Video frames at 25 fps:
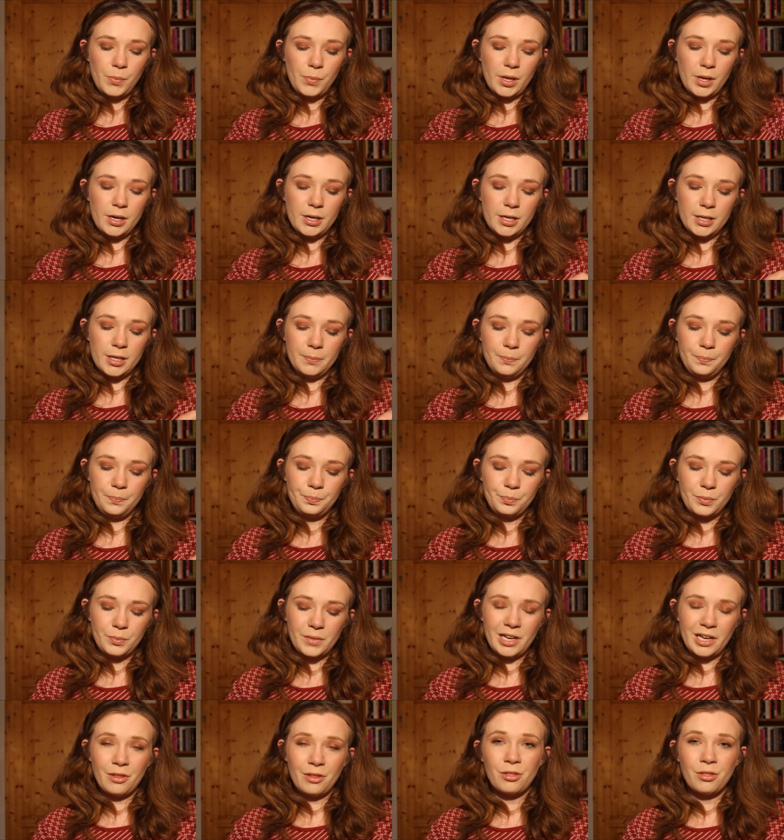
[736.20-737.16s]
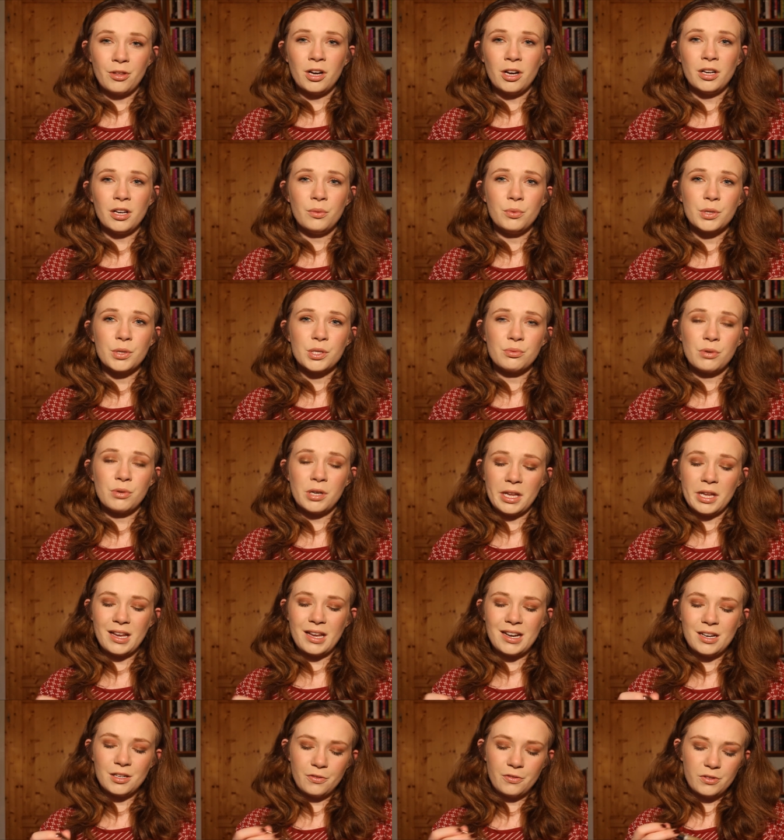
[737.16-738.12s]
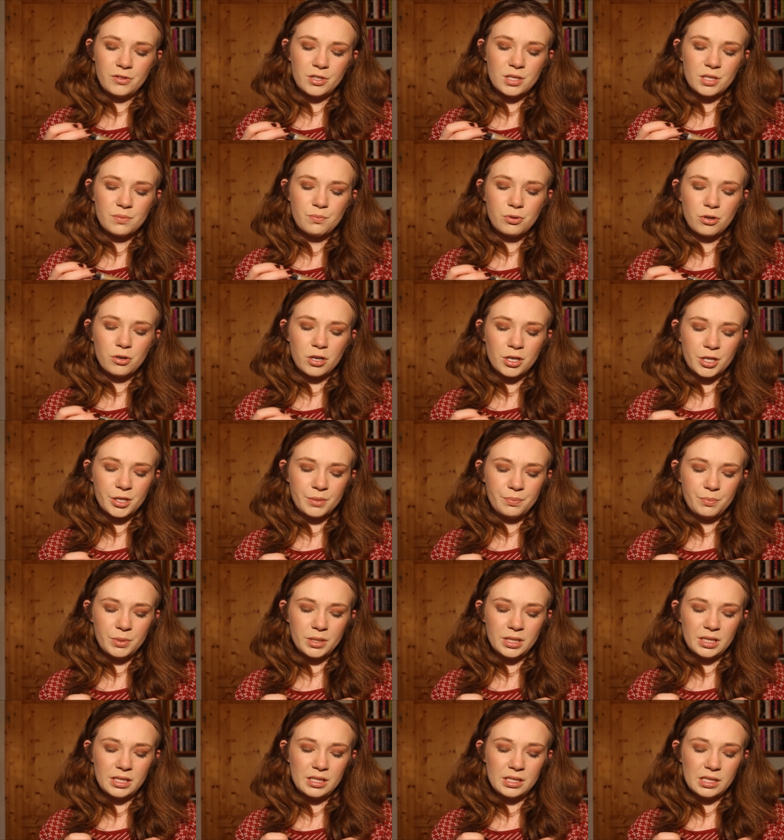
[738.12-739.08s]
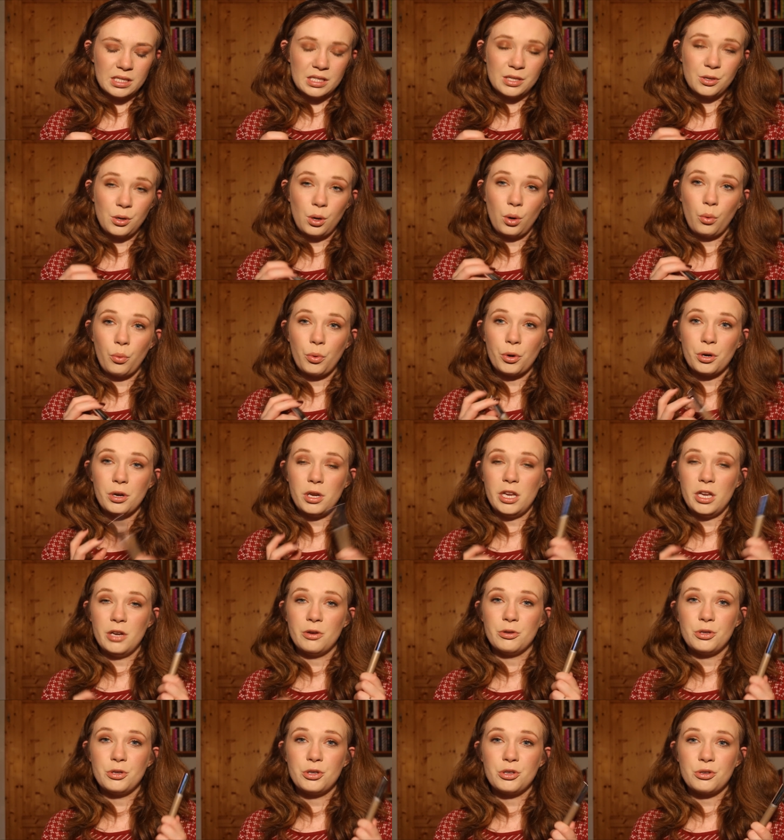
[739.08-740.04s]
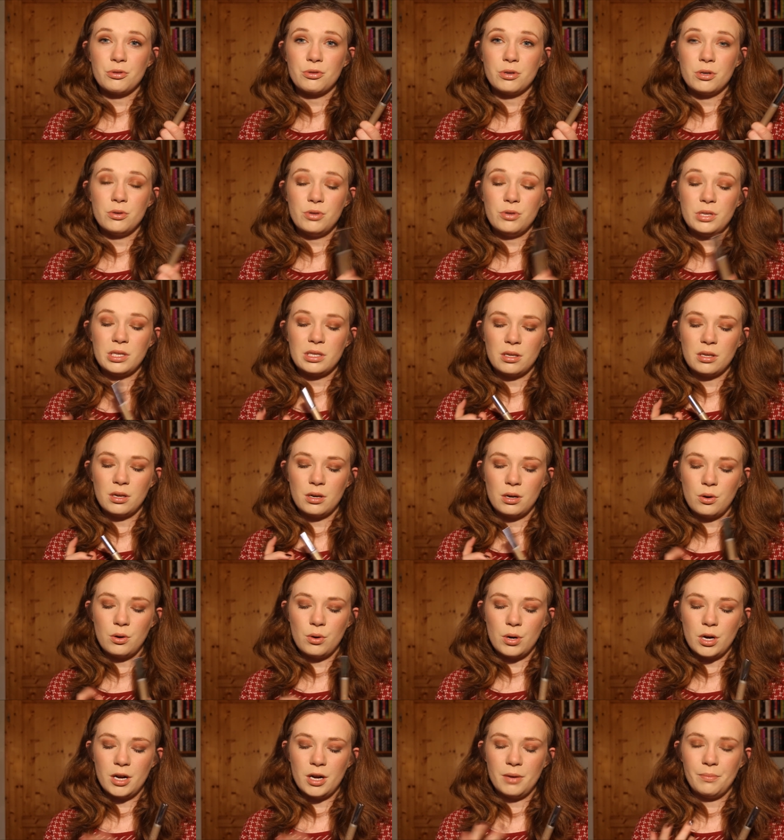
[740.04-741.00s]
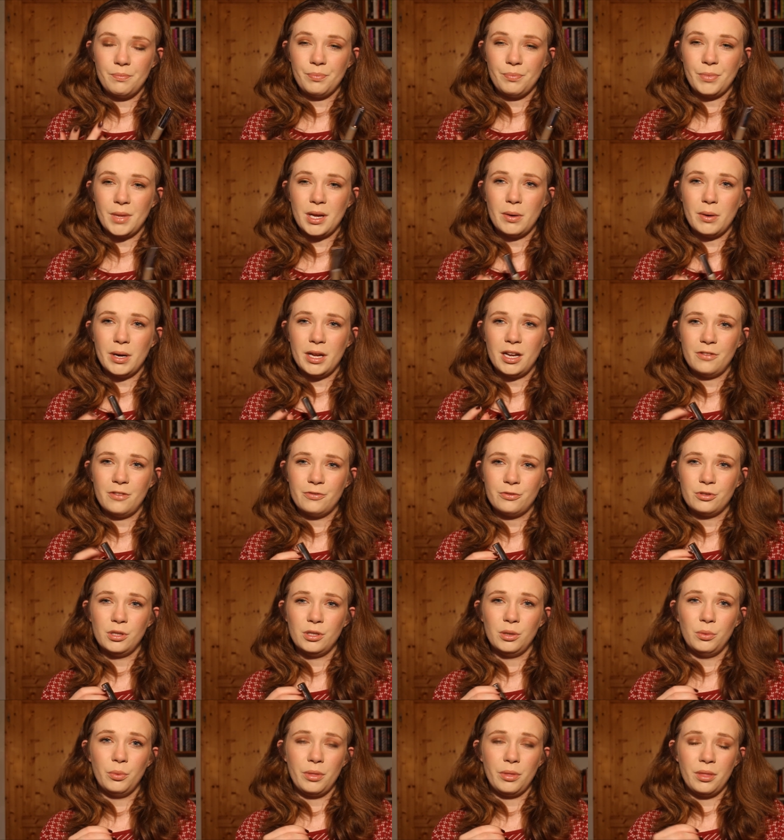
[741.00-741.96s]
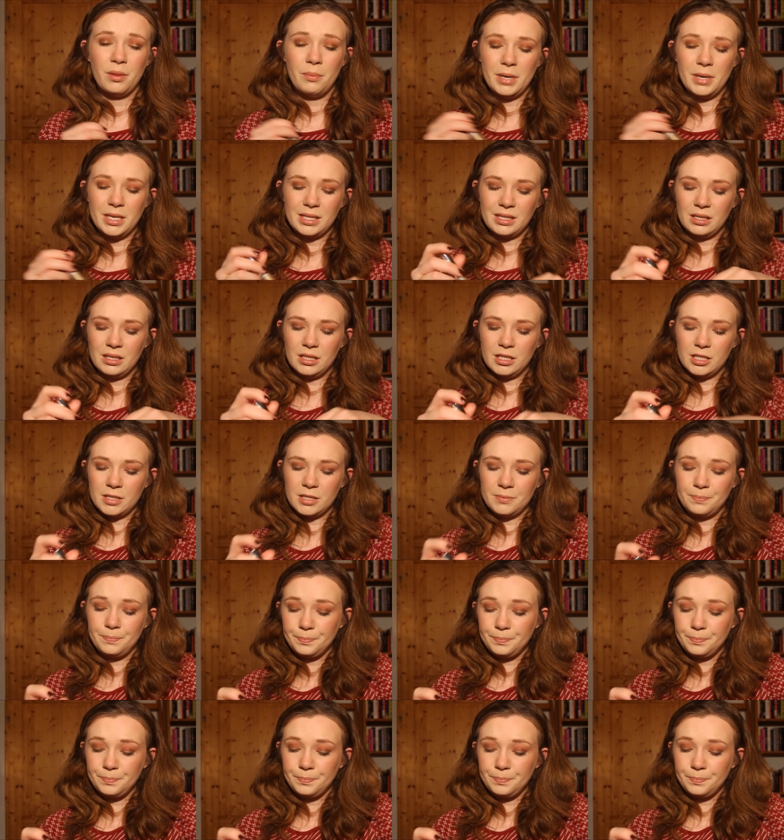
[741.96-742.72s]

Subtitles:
I thought I was running out of this product, but it is nowhere near true, so now I have to deal with the messiness.